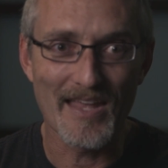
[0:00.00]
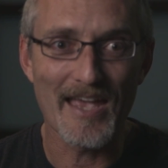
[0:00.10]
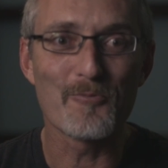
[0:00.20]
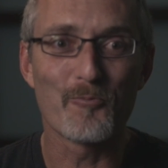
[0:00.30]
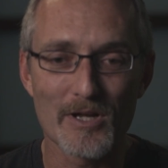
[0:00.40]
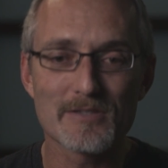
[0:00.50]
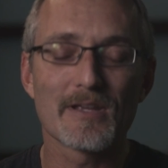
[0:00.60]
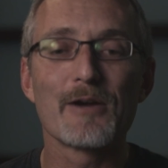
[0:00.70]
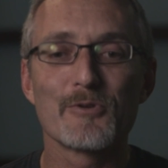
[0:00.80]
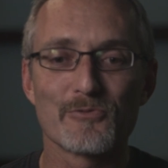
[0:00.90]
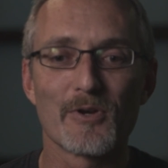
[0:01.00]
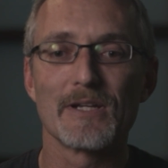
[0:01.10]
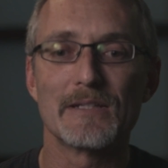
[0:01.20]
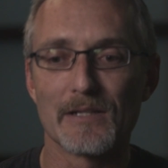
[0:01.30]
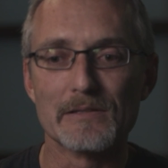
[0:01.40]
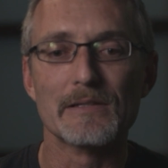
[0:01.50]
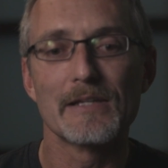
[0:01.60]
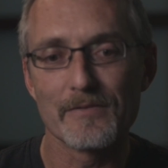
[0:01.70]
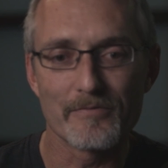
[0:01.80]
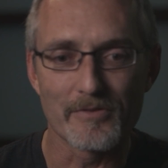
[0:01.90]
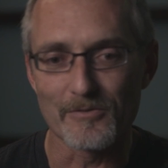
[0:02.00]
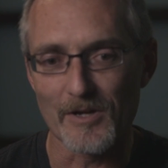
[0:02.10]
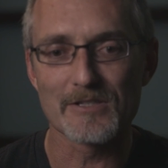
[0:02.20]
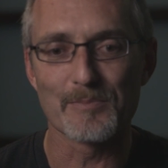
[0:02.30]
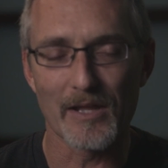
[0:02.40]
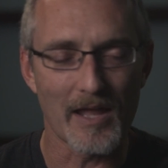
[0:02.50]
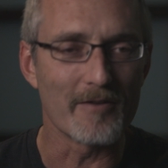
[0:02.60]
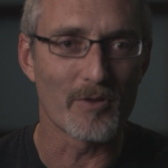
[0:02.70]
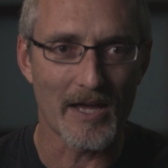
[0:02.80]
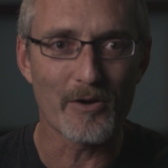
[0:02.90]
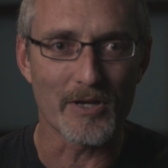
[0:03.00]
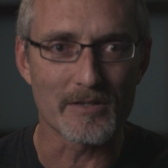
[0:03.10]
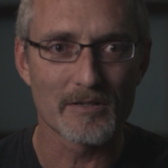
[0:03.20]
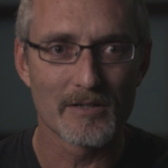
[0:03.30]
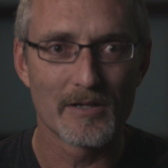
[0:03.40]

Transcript: And once I was ready to live the rest of my life without it,